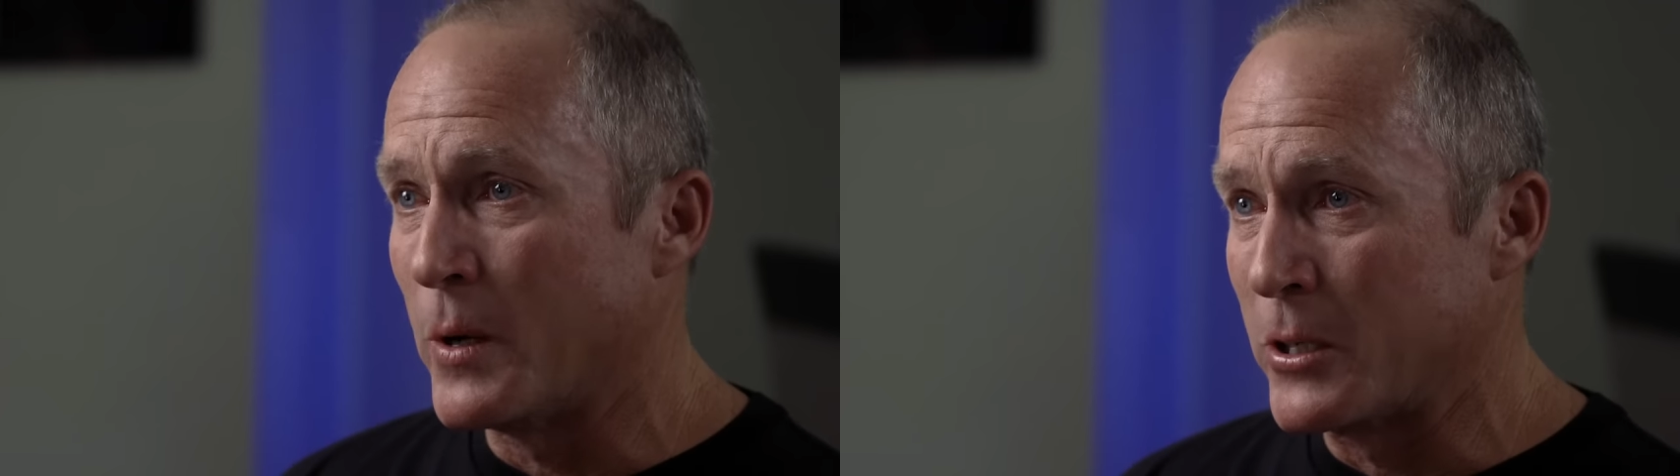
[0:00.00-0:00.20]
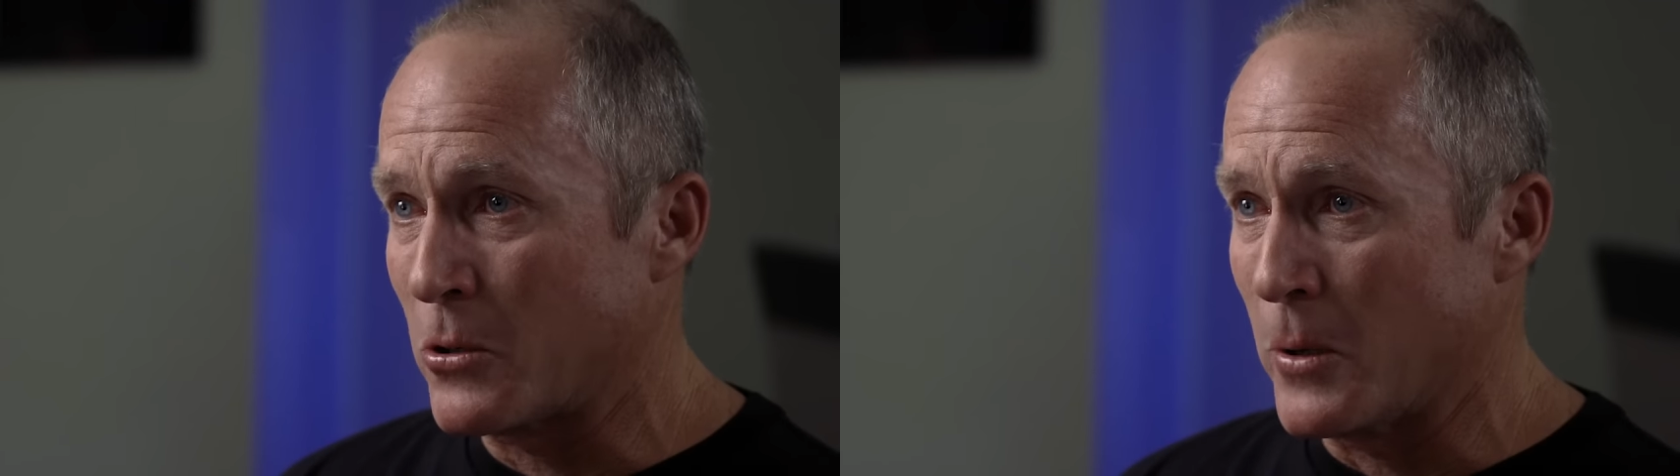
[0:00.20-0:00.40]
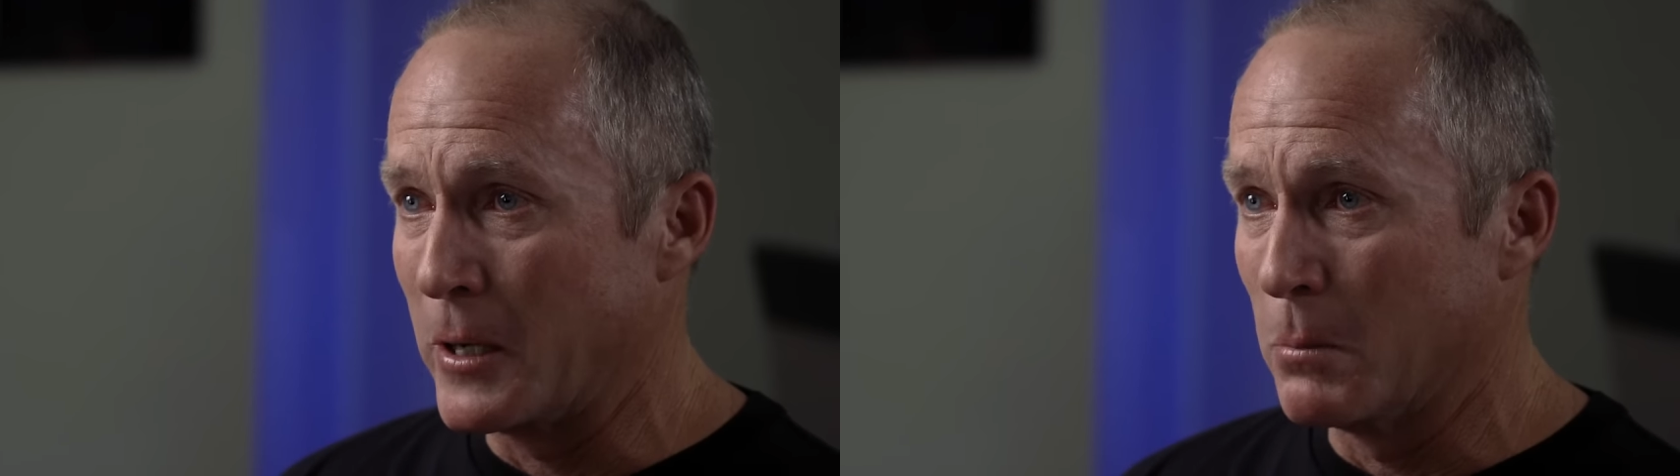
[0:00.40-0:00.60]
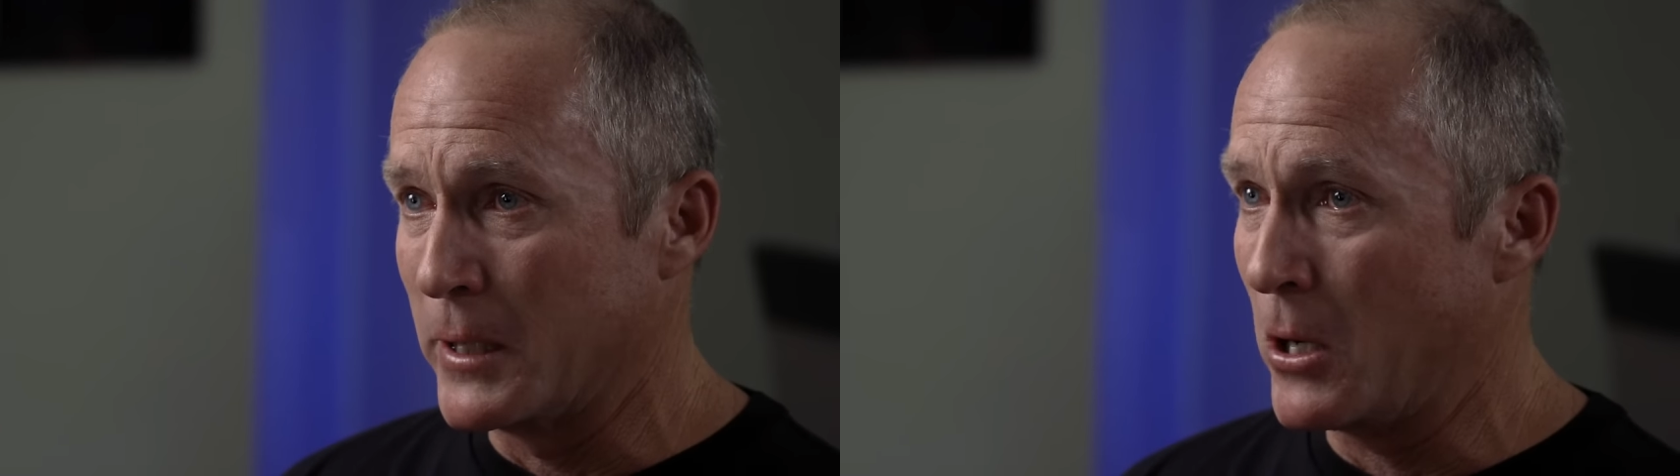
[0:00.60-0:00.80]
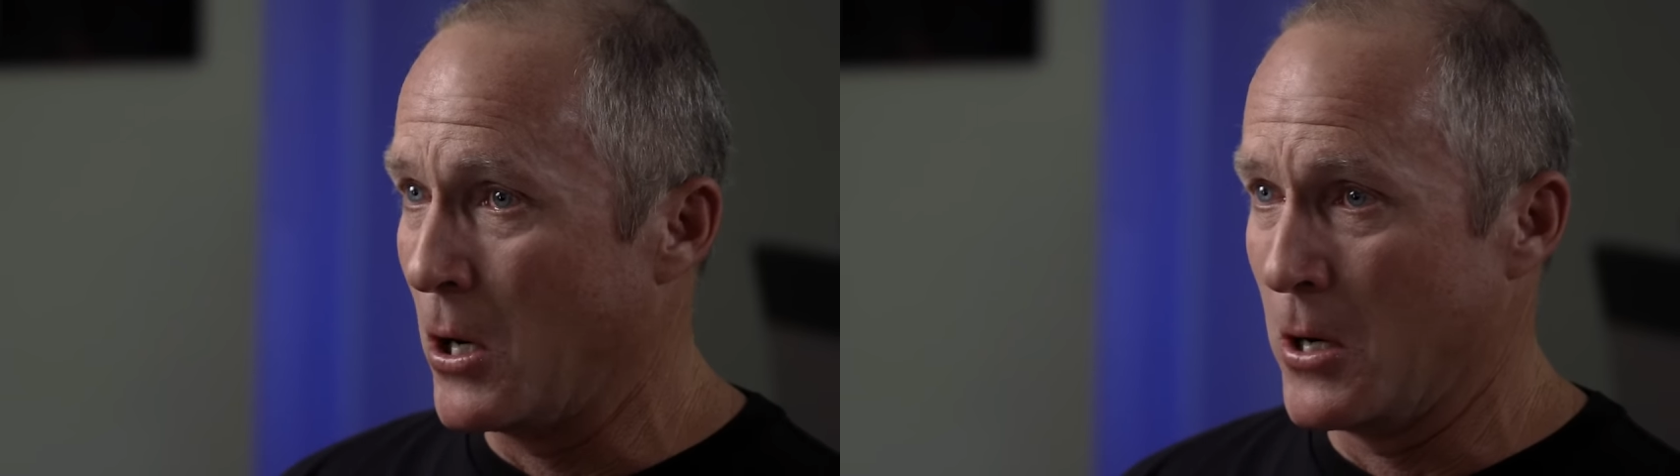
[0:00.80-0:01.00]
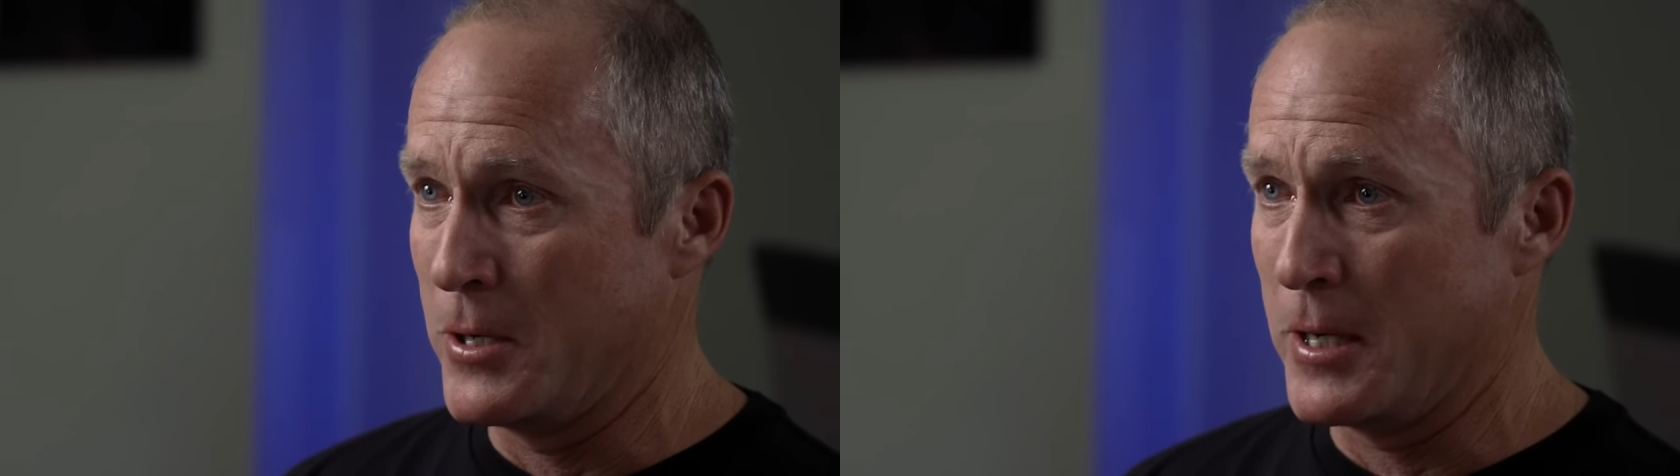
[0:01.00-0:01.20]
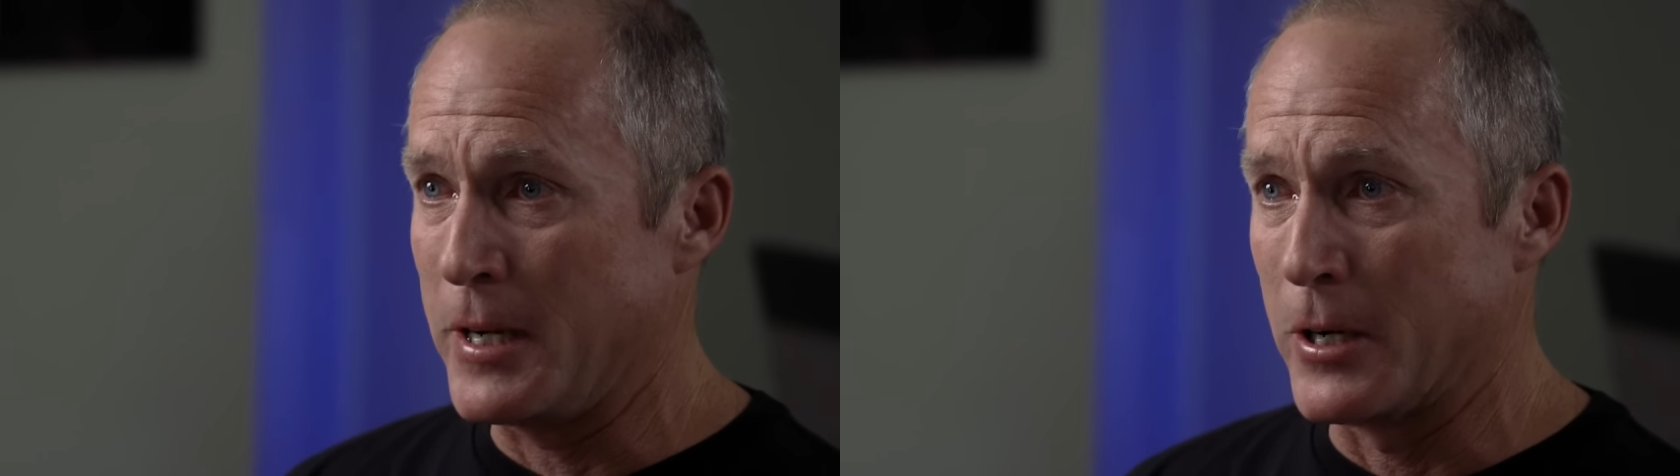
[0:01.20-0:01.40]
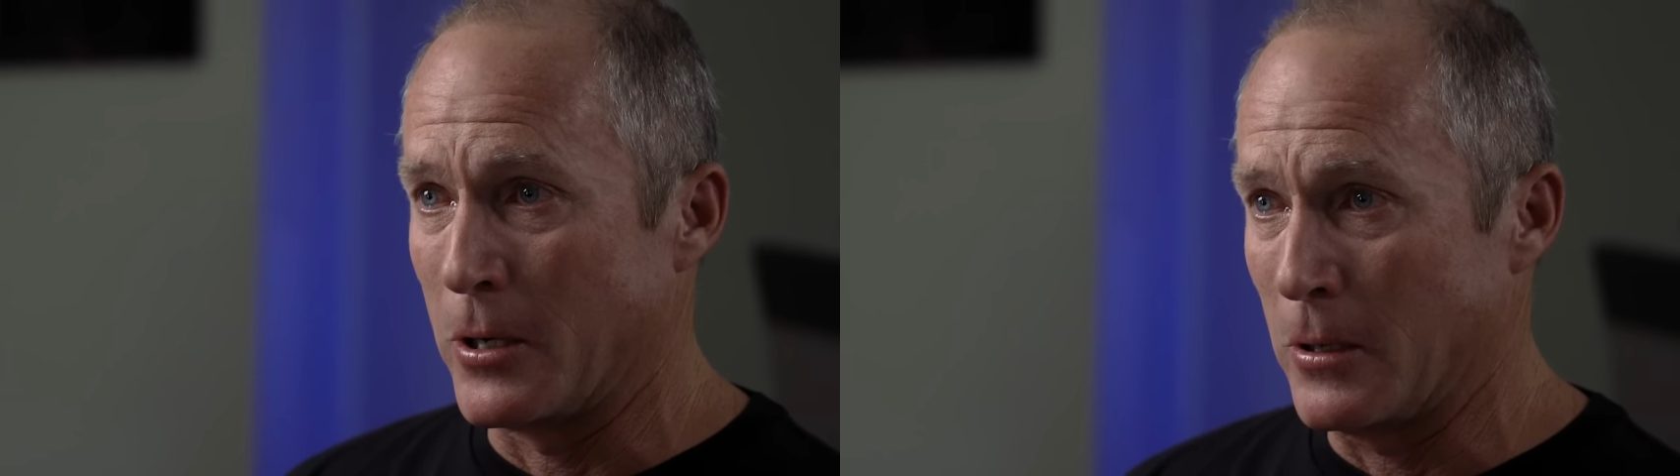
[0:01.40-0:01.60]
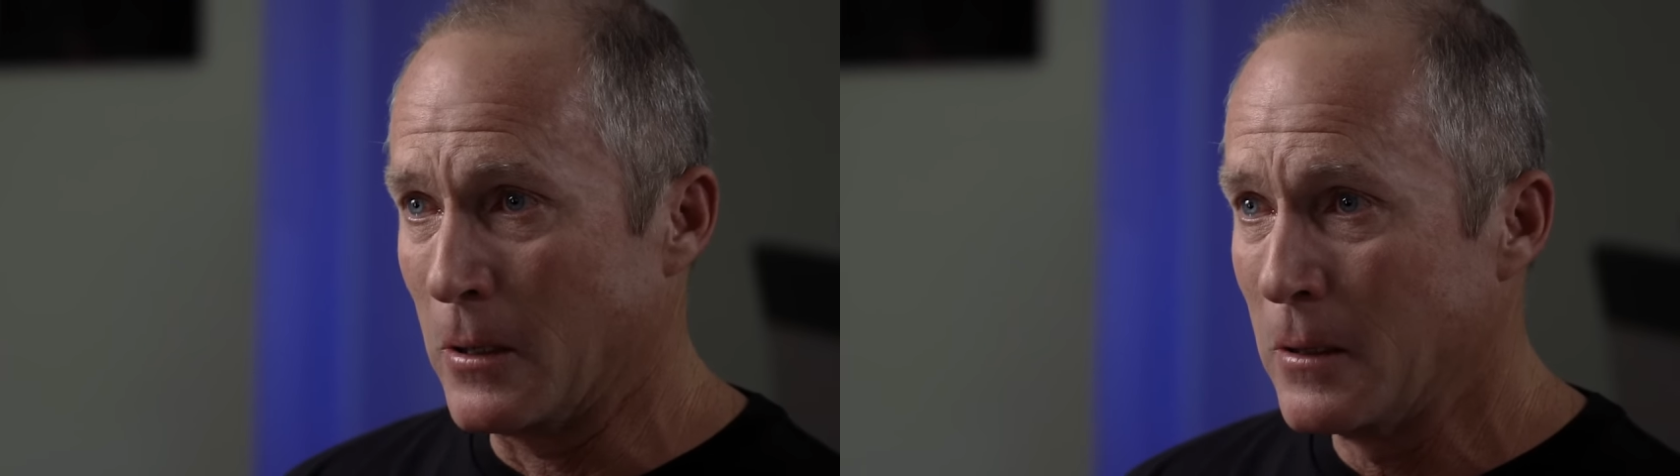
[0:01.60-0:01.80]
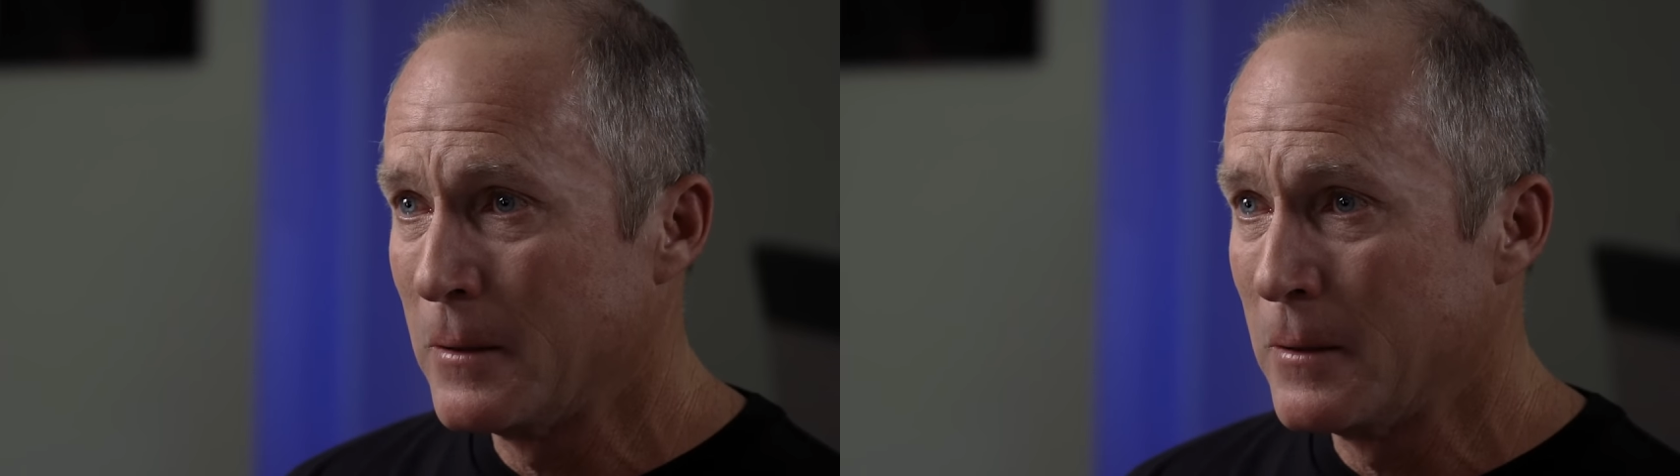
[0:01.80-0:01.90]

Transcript: incredibly hard to hear,